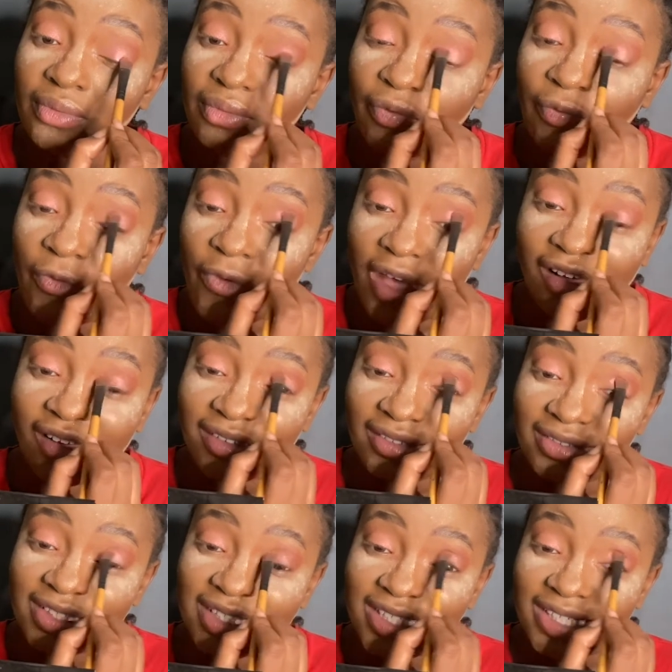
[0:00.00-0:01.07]

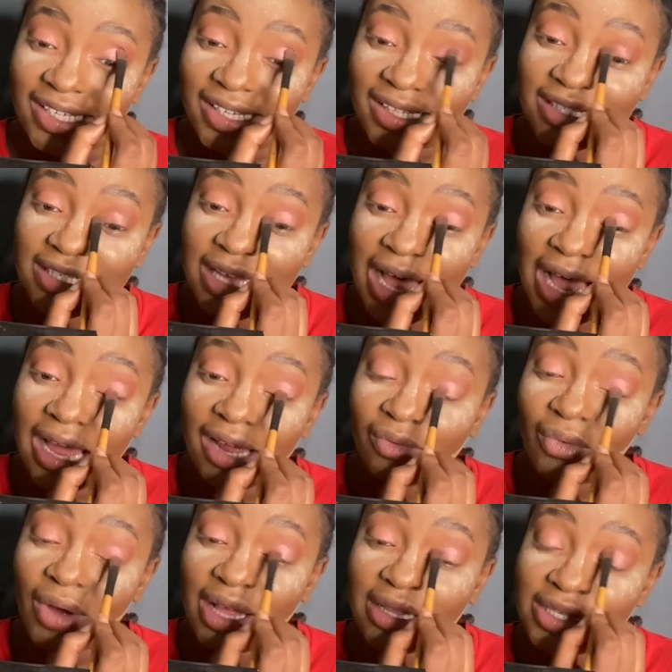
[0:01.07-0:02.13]
felt it. I
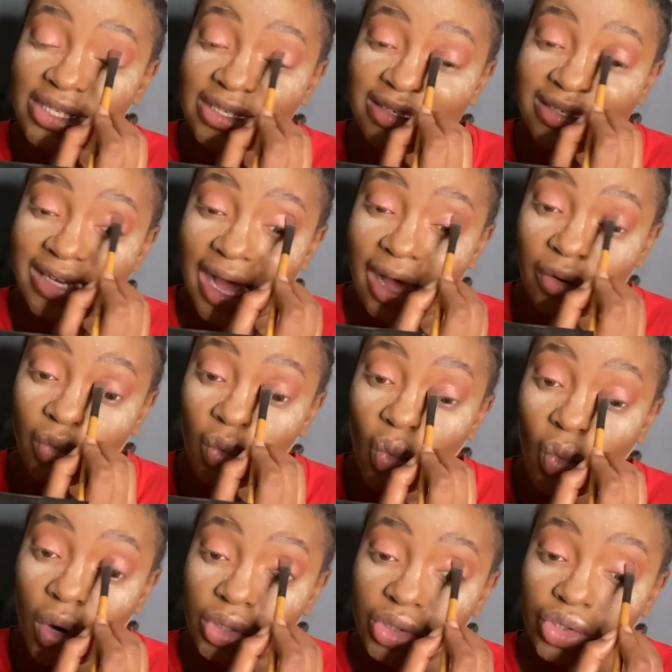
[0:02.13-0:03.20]
went down
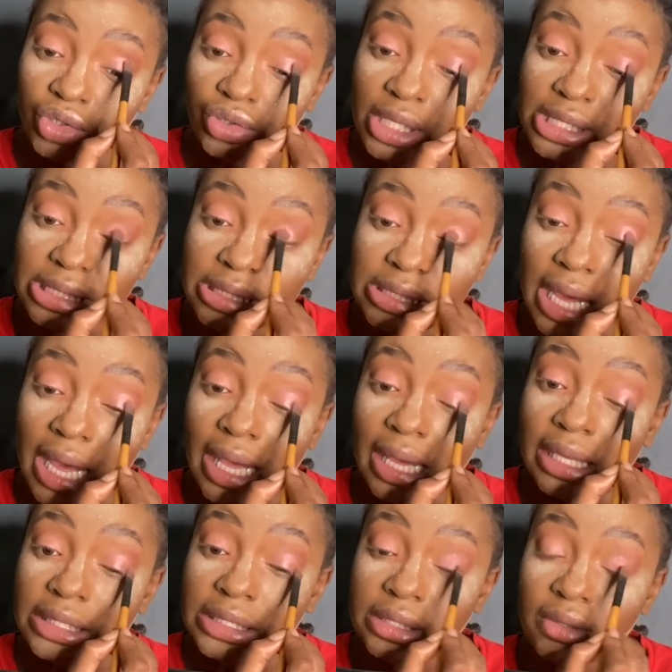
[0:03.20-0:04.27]
one dress
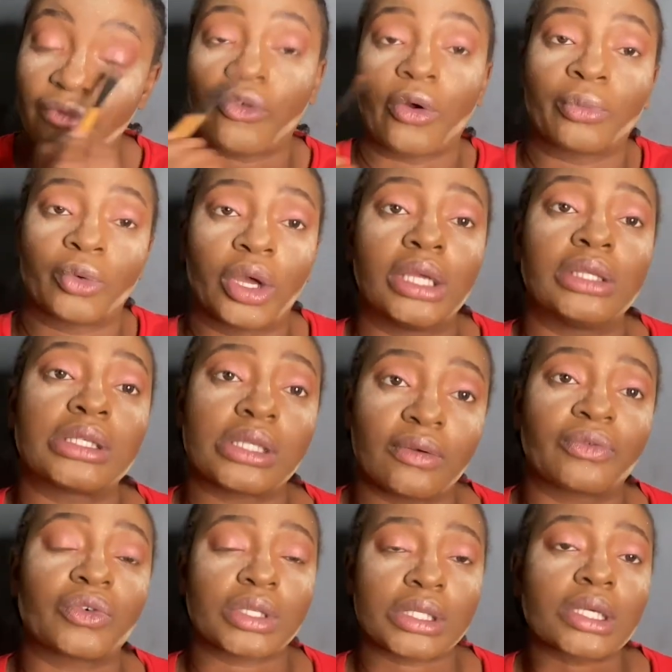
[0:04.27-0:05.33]
size from not eating
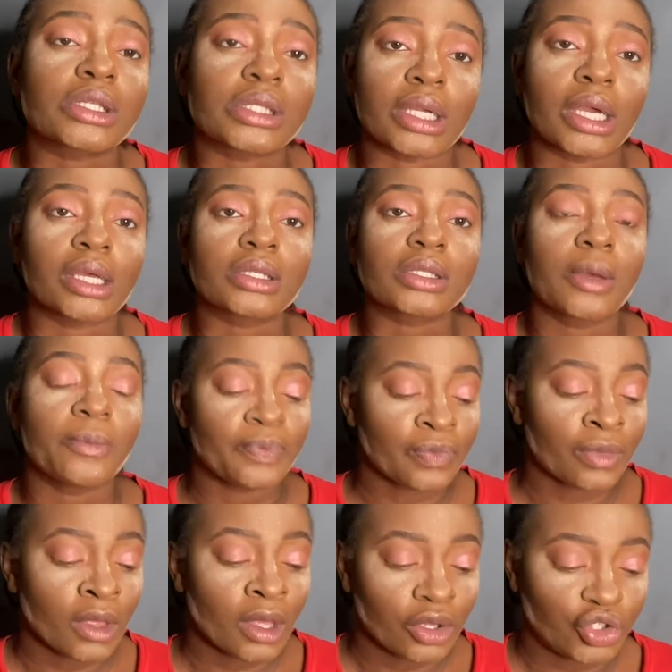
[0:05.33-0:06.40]
for 6 days.
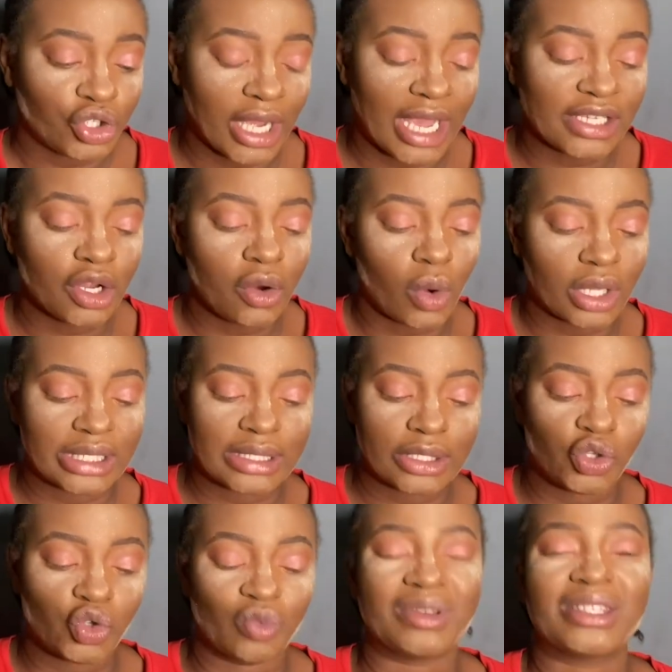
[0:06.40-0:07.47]
Do you guys know what it
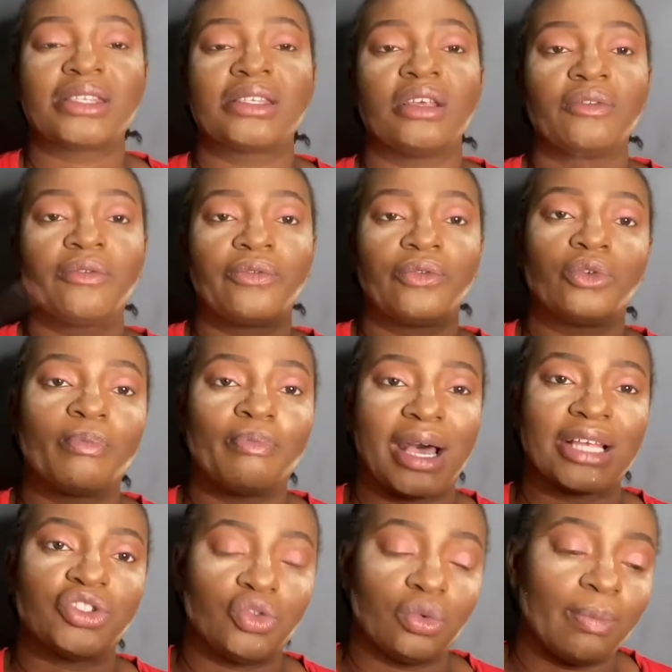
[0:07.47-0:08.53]
is to be seeing food
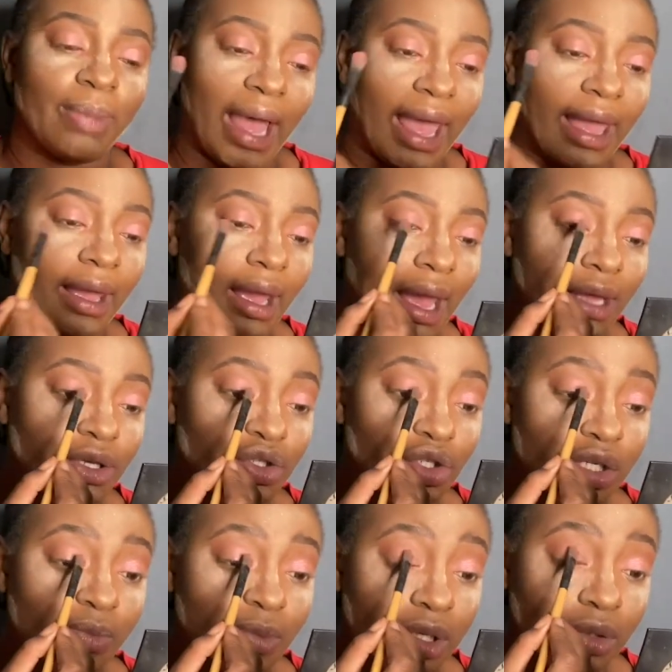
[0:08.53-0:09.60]
pass you by and
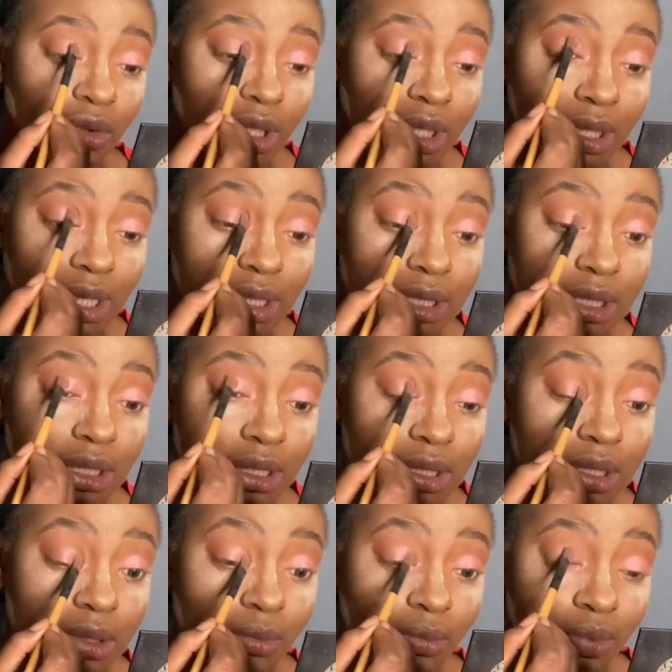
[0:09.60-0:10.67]
just be looking at
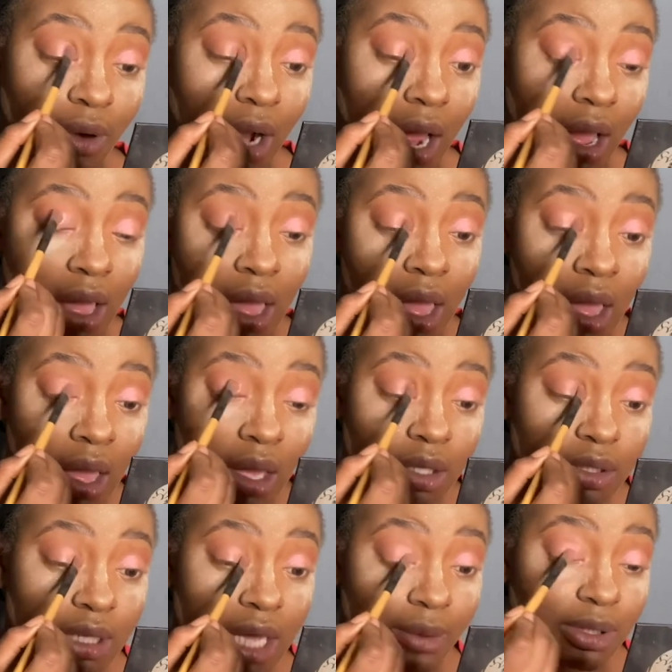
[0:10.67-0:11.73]
it? Bruh.
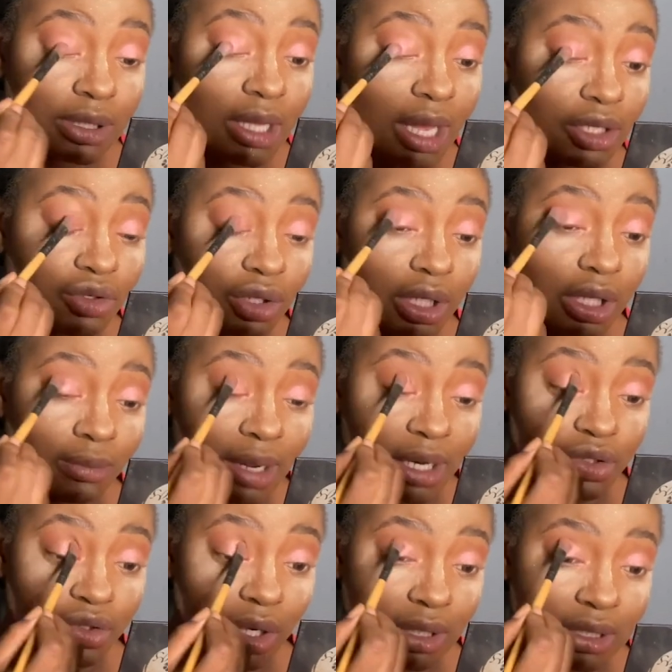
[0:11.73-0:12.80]
So I was there drinking my
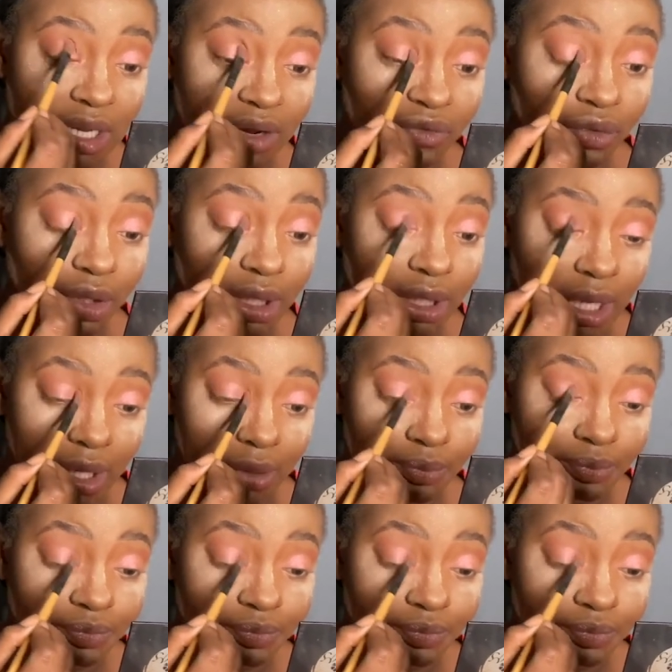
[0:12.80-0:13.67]
drugs every day.